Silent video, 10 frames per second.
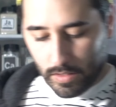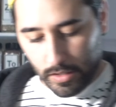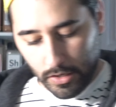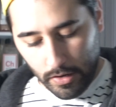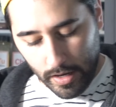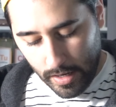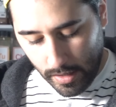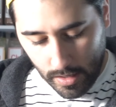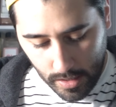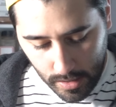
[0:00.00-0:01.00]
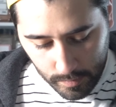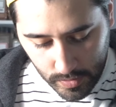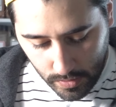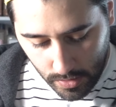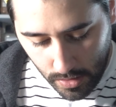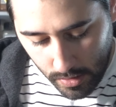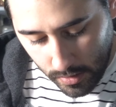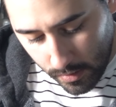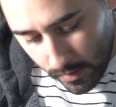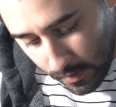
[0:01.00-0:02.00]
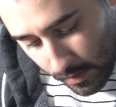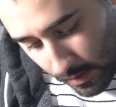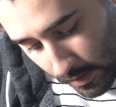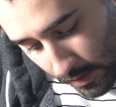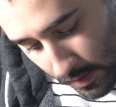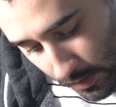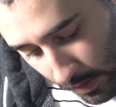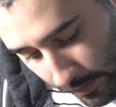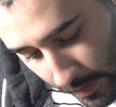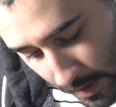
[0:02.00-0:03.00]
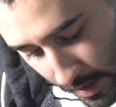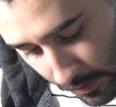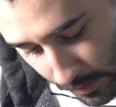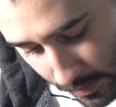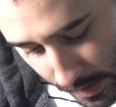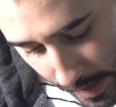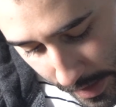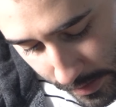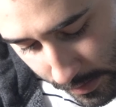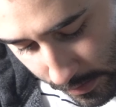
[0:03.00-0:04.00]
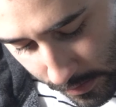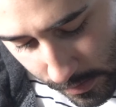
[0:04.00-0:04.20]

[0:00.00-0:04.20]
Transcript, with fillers: I'm gonna go ahead and cut them so they're all sort of the equal size.